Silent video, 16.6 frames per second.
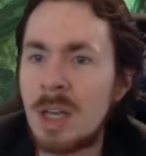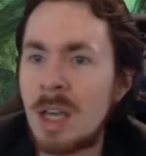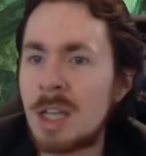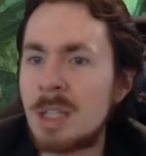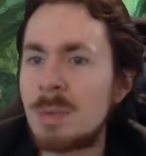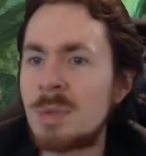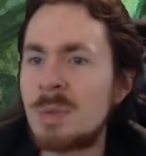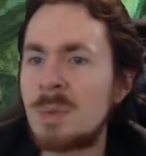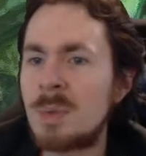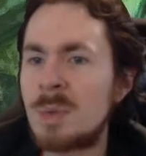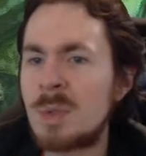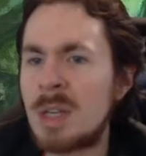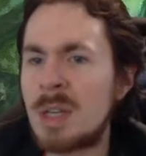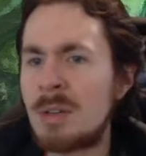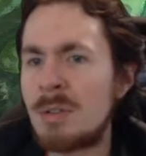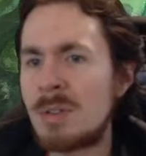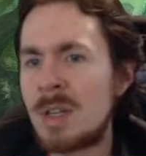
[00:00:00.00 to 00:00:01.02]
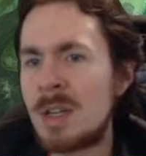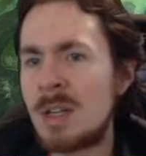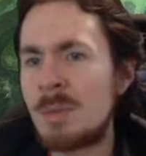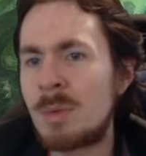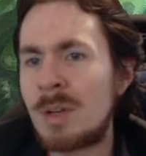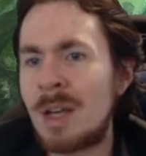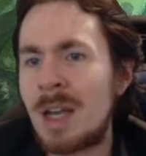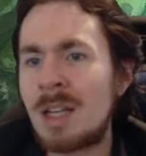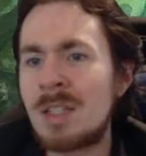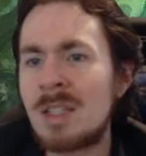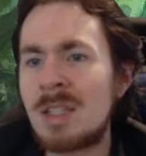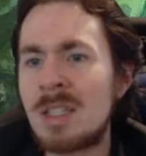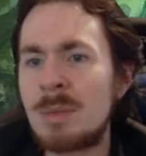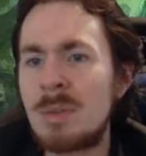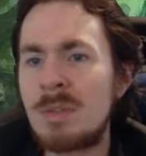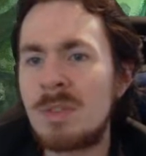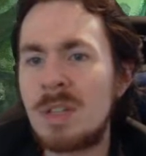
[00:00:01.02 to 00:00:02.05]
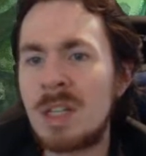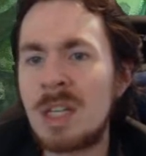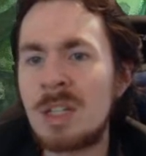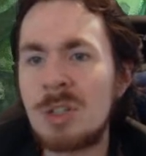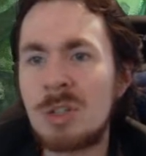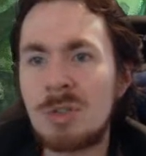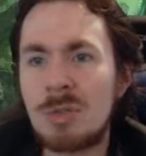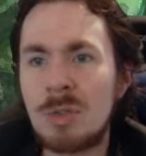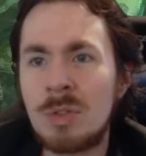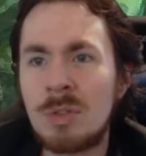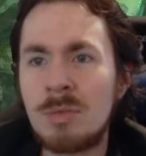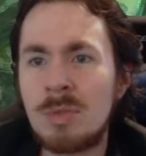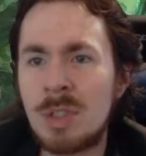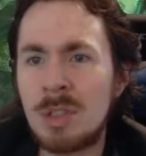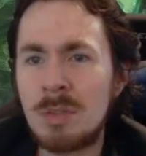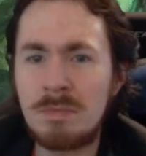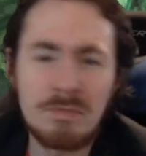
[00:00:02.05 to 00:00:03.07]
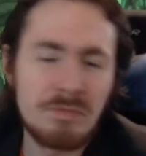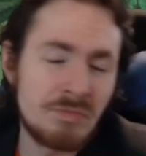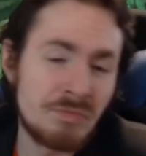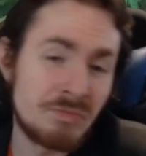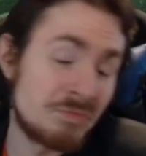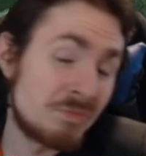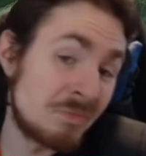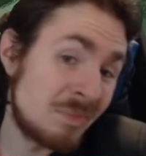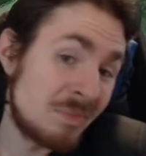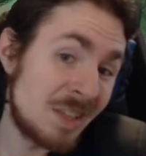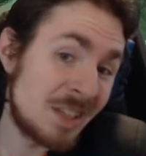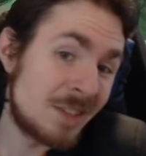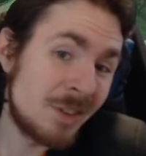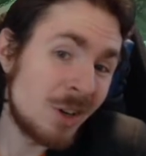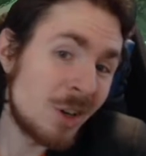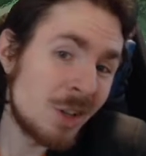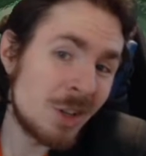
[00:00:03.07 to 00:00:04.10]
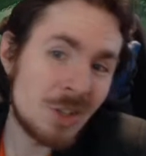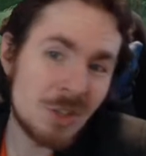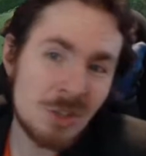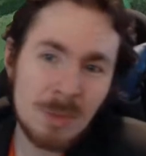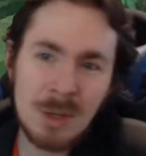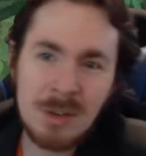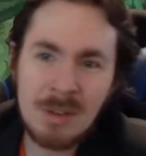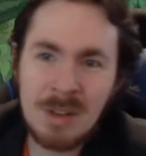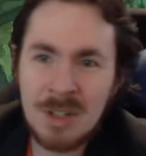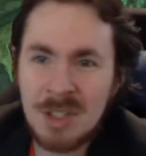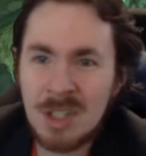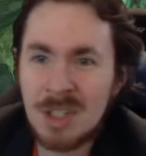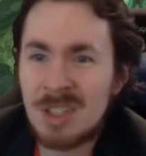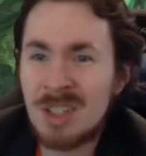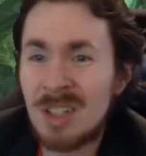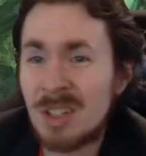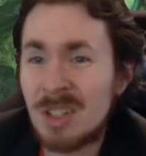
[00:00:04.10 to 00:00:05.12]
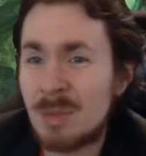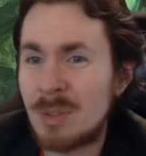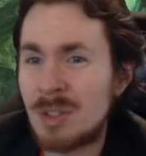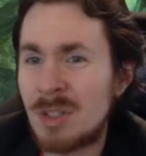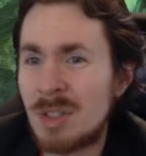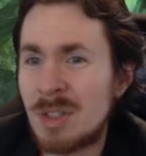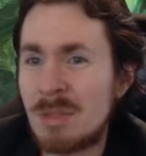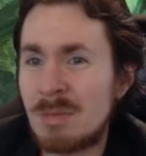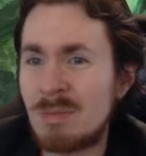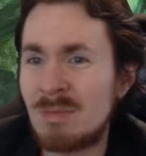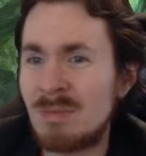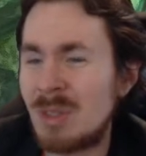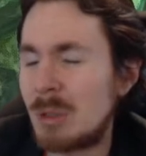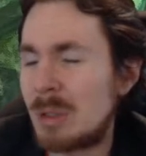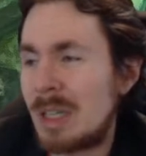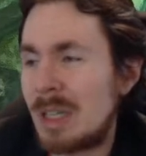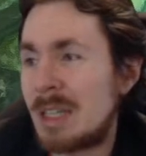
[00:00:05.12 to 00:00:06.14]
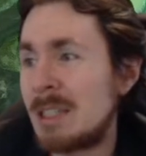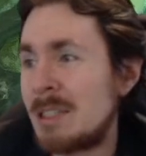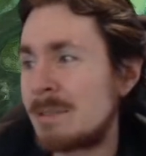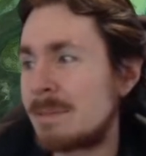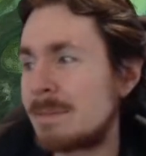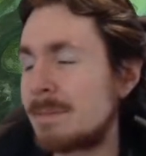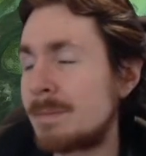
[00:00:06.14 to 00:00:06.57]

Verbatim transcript: X plus one plus one counters on it, where X is the number of lands you control. So at the very least, it should be around a six six, which is okay.